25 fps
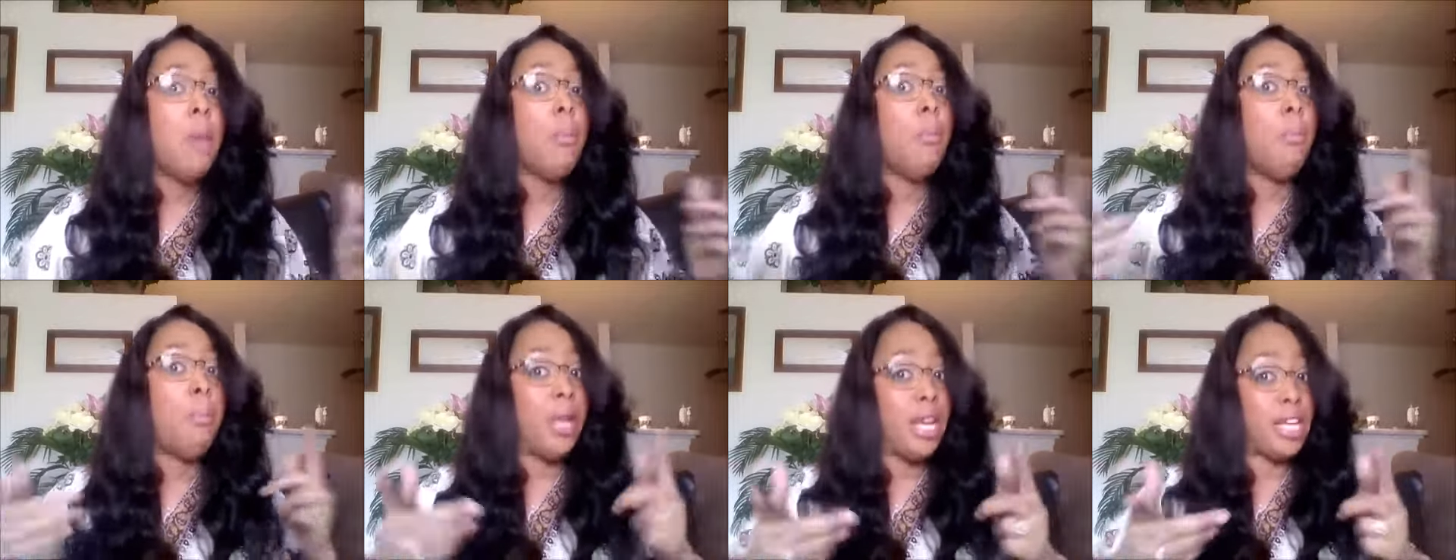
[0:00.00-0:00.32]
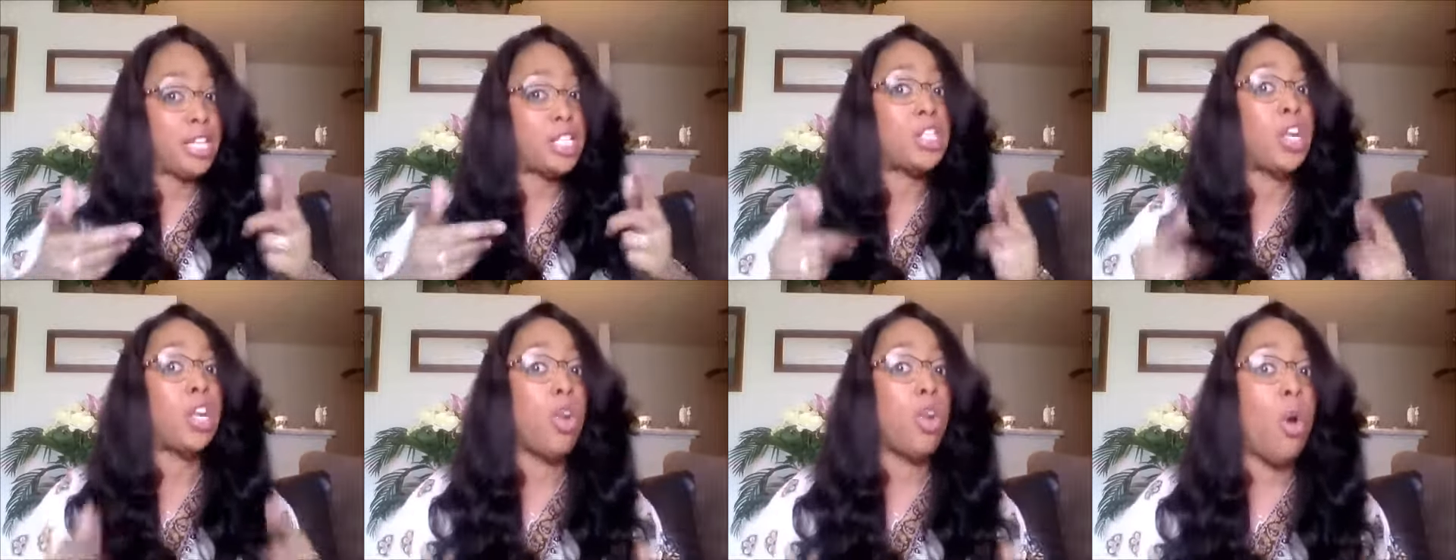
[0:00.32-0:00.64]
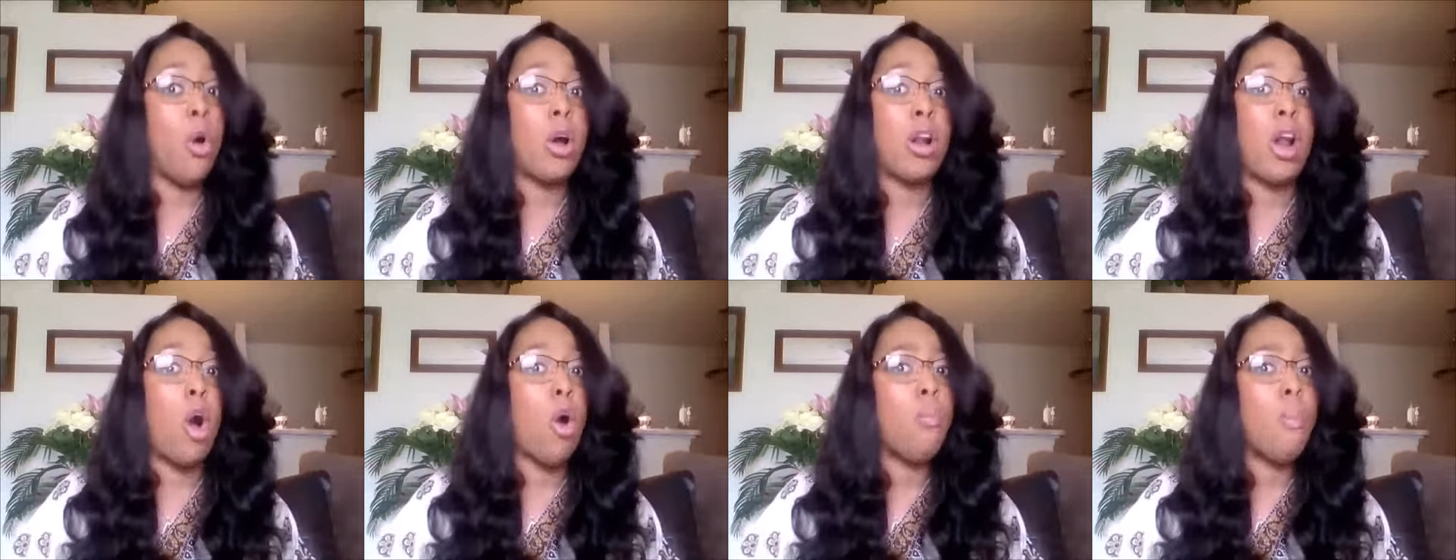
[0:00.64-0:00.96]
Bless the
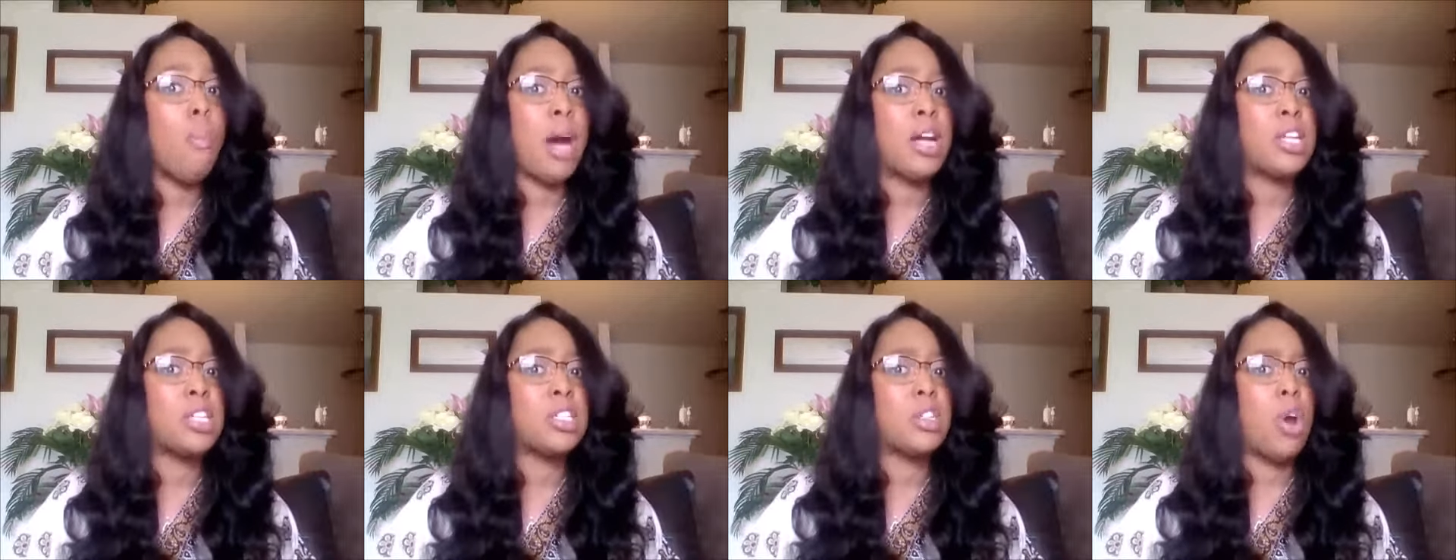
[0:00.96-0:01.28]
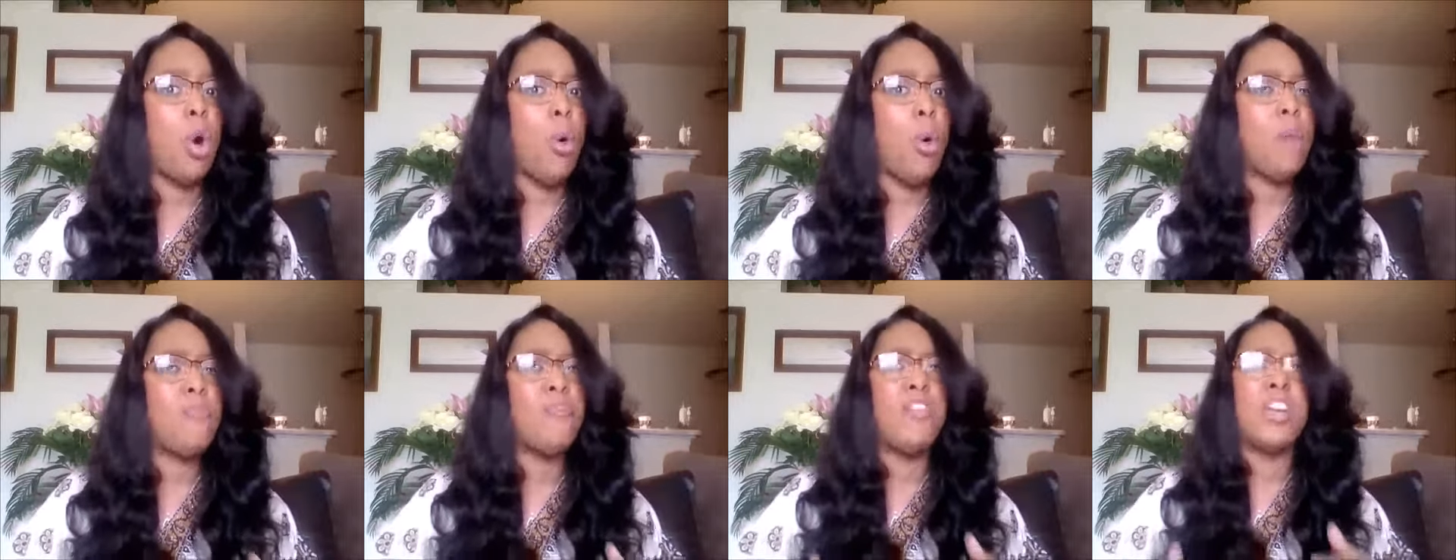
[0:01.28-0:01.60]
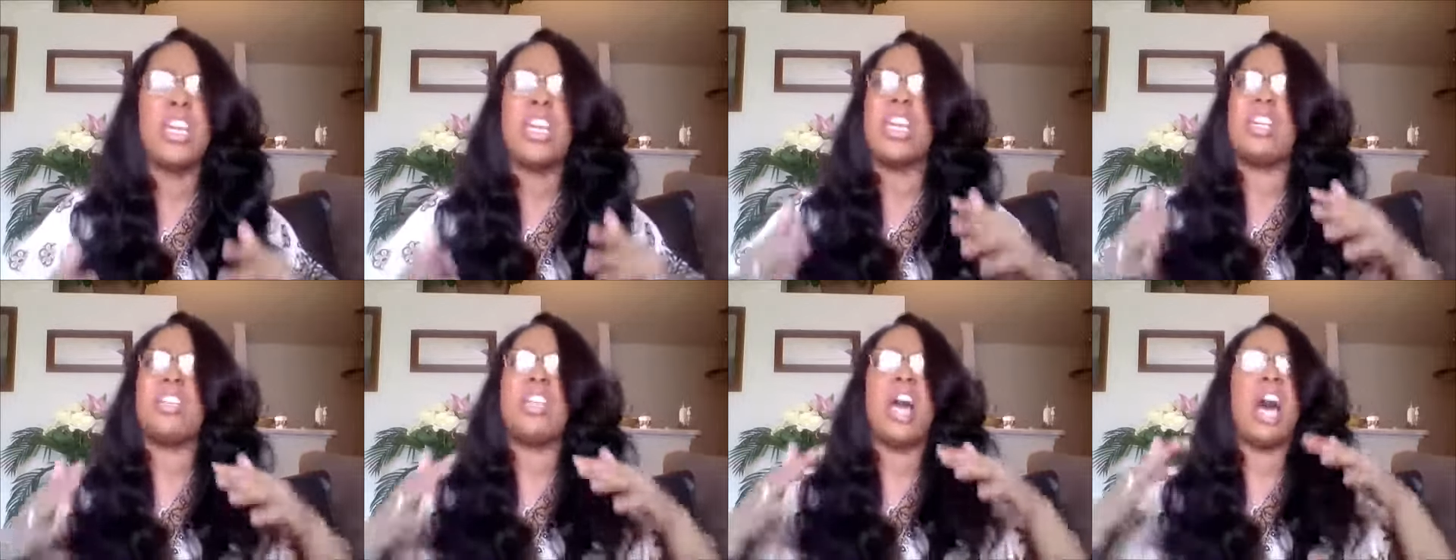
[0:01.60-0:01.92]
Lord, O my soul, and
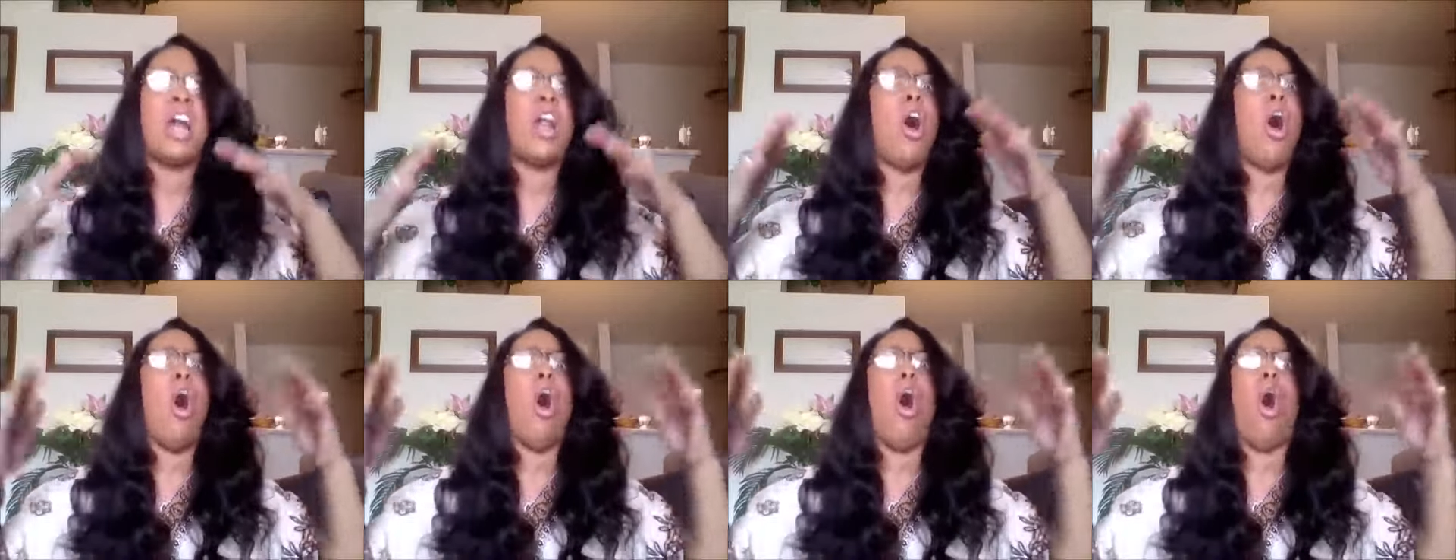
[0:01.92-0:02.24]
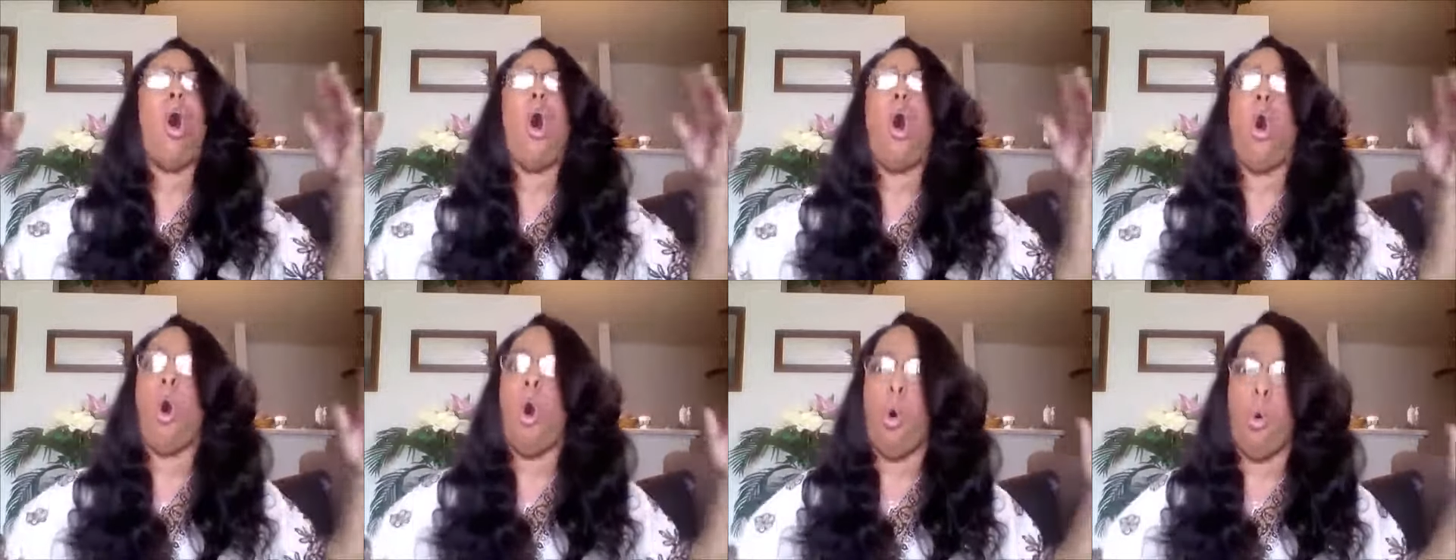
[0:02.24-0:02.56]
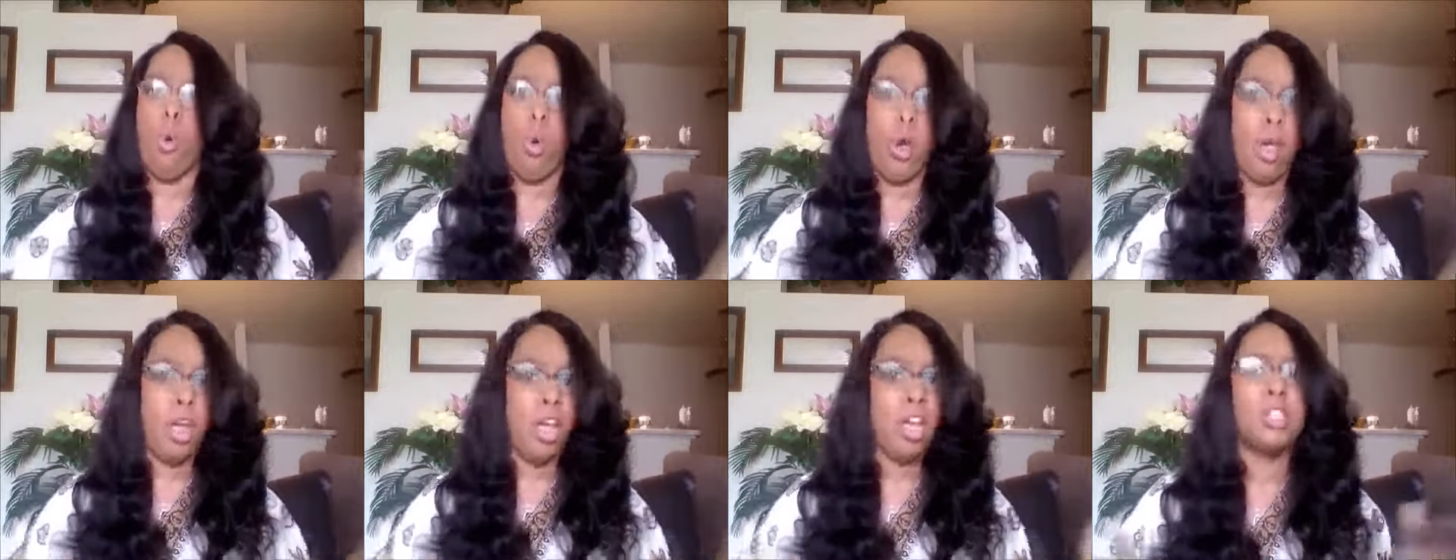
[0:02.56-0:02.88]
forget not
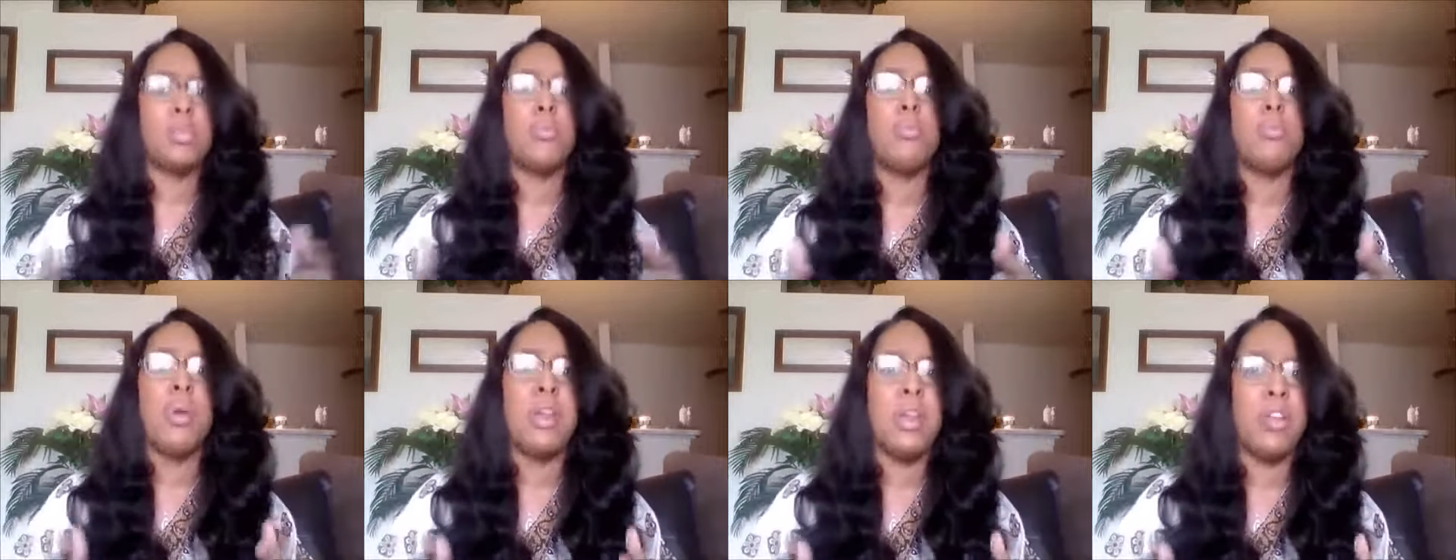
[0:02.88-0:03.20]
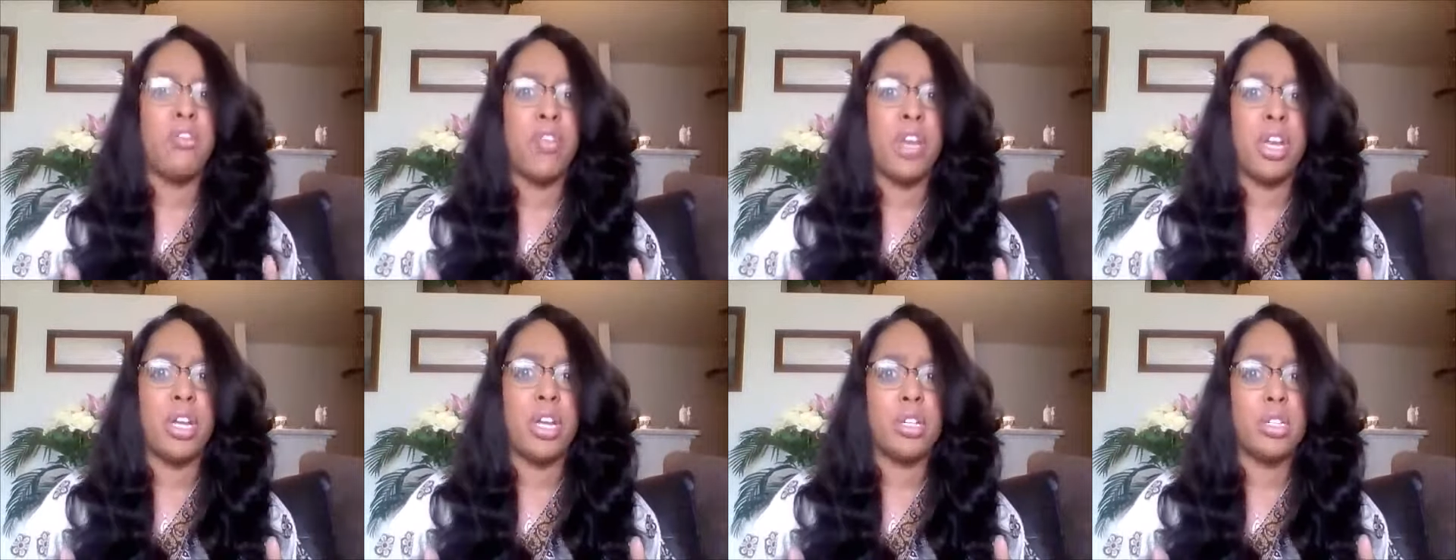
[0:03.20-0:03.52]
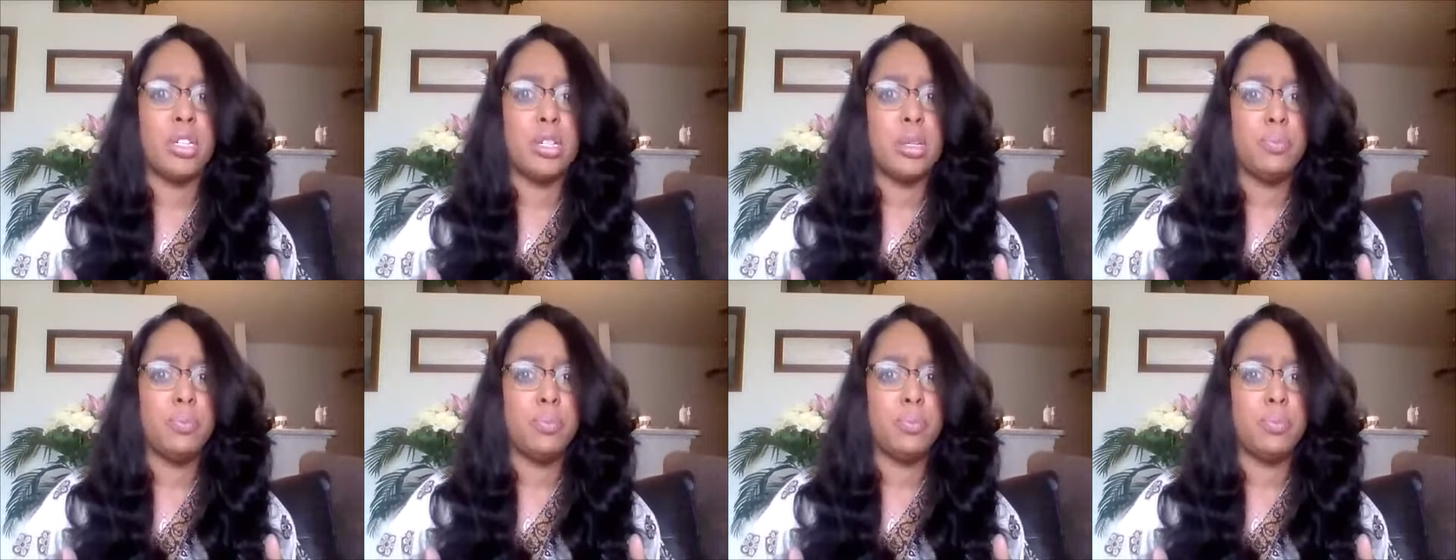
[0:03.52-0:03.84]
all his
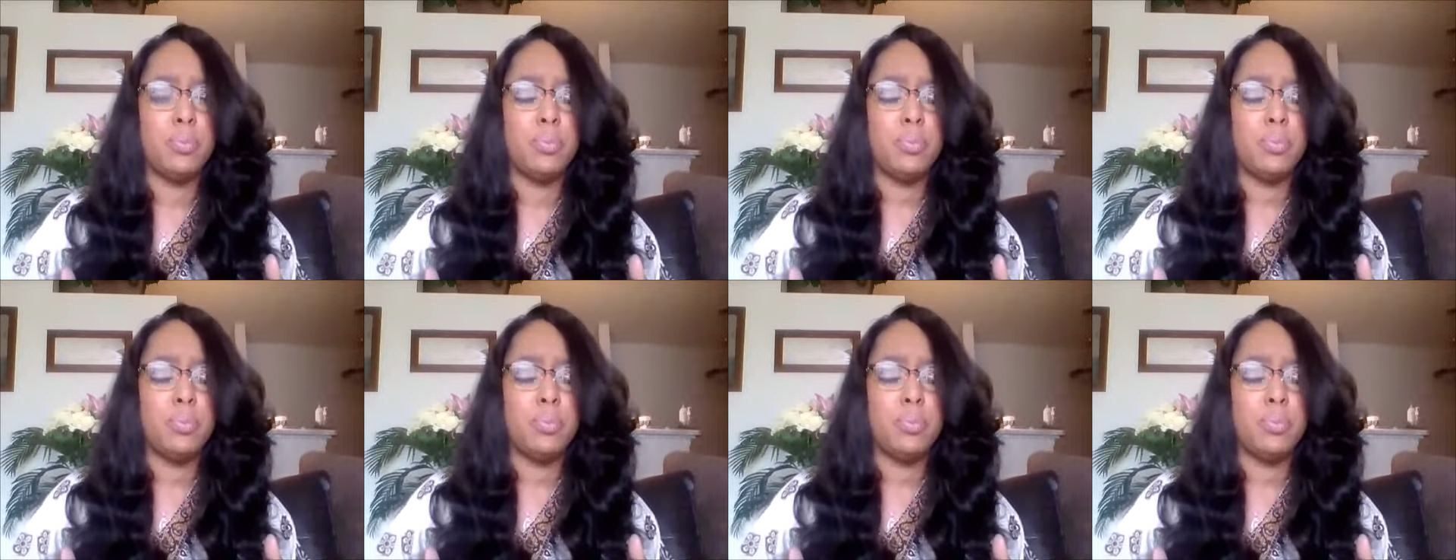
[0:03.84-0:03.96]
benefits.